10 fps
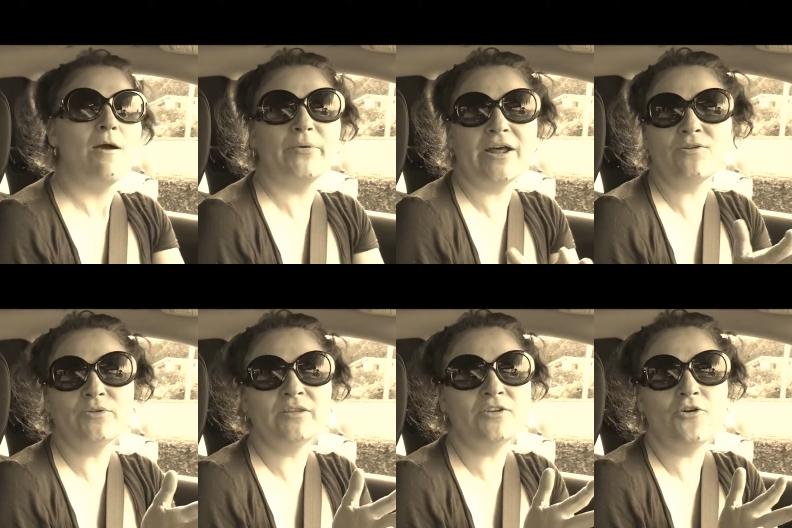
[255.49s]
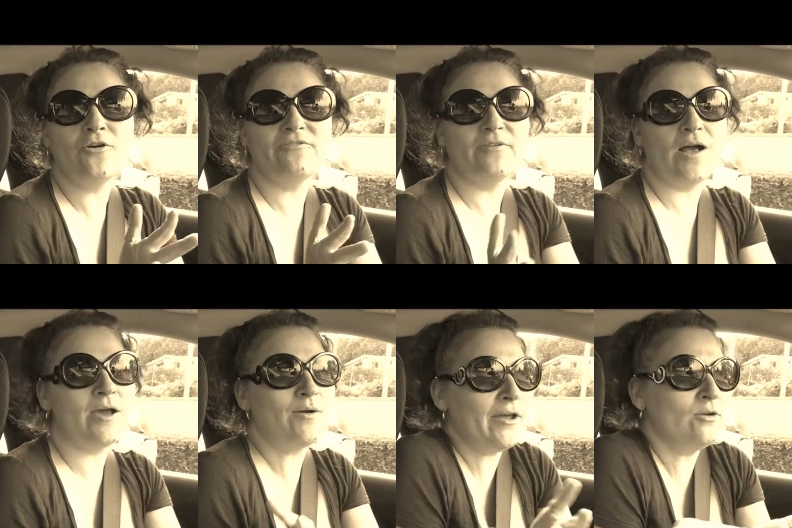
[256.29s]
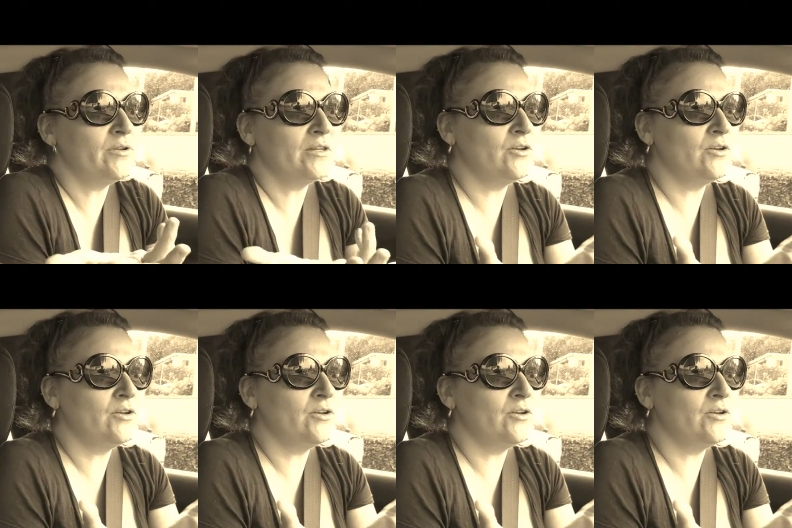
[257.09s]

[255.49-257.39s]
But I don't really know if I don't really